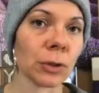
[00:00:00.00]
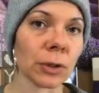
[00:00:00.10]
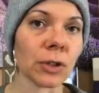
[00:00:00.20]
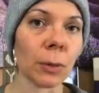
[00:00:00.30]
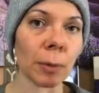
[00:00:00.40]
You
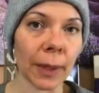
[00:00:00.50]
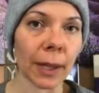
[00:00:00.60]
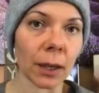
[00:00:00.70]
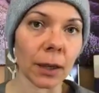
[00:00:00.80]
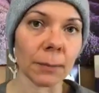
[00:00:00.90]
could start with
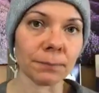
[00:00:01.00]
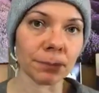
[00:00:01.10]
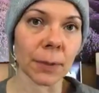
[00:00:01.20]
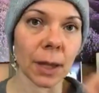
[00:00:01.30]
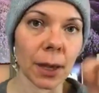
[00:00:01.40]
like a
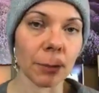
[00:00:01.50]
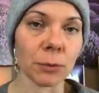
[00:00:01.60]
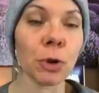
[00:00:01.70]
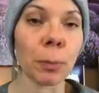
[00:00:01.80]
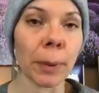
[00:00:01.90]

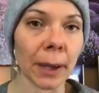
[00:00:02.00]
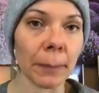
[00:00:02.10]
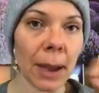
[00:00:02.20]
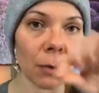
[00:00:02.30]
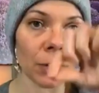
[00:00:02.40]
toothpick
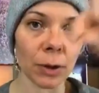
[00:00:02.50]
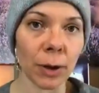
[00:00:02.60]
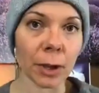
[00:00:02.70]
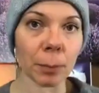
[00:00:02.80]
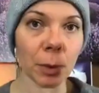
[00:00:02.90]
amount. You know how
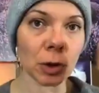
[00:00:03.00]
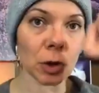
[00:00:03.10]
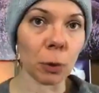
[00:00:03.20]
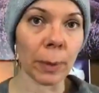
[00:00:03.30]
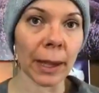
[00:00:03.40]
you can put a
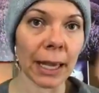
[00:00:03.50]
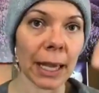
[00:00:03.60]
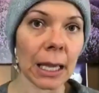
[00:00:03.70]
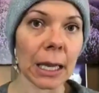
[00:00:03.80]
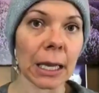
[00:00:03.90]
toothpick
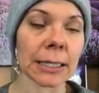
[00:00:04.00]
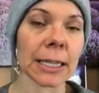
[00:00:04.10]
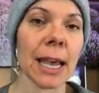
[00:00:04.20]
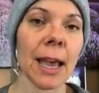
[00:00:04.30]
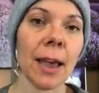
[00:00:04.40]
in it
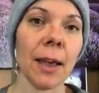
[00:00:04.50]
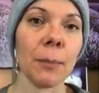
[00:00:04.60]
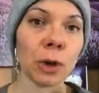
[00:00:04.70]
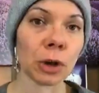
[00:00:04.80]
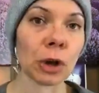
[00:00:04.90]

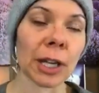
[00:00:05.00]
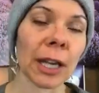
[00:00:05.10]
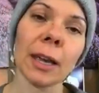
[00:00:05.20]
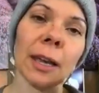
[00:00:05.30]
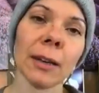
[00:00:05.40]
when you're
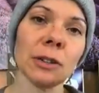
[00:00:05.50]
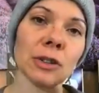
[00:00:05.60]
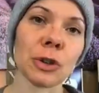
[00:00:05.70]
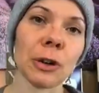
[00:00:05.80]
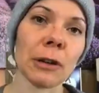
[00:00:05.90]
cooking and
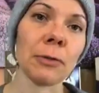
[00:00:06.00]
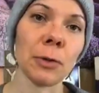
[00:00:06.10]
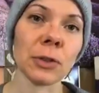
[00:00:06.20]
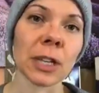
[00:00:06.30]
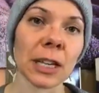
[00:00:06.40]
stir it in
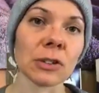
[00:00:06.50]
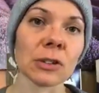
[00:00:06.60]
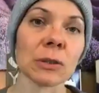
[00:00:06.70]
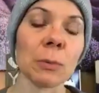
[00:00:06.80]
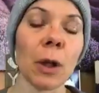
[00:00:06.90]
food to get just
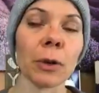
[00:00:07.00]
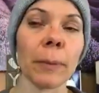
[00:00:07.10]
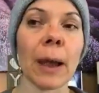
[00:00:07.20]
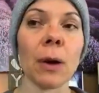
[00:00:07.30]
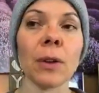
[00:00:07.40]
a smaller
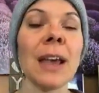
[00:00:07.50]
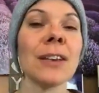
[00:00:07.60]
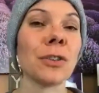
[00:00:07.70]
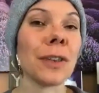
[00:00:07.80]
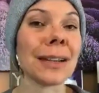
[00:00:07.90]
amount.
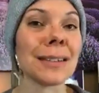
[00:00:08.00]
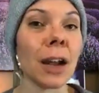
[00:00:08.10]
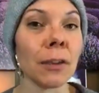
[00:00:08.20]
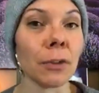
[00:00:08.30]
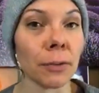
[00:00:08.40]
So then it's
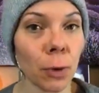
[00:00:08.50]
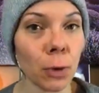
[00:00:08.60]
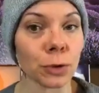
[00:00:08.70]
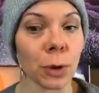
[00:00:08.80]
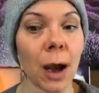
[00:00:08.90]
not even a
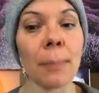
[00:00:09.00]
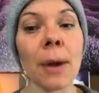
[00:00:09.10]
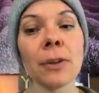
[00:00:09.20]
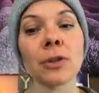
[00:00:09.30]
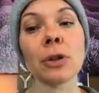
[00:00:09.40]
full drop,
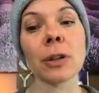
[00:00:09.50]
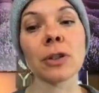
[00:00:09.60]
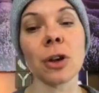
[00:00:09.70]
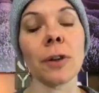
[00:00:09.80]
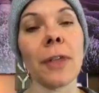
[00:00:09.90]
so you could
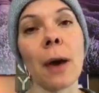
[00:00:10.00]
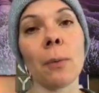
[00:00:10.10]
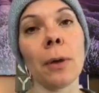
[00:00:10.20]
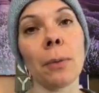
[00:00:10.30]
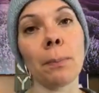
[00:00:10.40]
start that
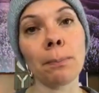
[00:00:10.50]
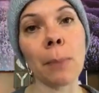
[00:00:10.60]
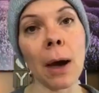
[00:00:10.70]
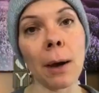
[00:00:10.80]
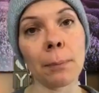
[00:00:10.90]
with
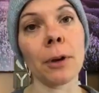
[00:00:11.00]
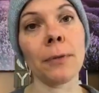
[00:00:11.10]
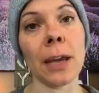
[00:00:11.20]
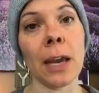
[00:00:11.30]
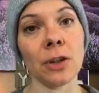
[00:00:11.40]

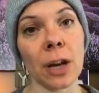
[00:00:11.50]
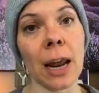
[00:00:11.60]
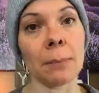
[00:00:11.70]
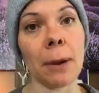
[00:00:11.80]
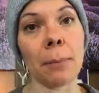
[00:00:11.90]
Purification
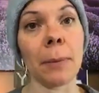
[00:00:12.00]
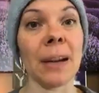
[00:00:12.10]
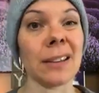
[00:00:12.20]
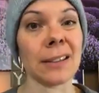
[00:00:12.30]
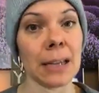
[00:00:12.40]
and Peppermint
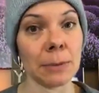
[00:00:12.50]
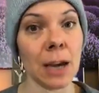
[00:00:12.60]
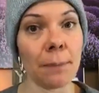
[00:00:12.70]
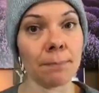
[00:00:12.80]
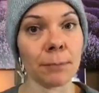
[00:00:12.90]
at the same
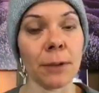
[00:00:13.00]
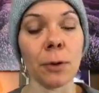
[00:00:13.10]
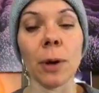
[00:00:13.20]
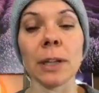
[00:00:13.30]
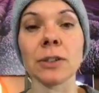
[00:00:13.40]
time if
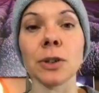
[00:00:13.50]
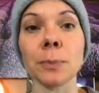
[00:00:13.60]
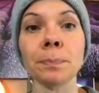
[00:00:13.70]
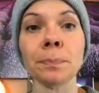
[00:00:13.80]
you wanted to.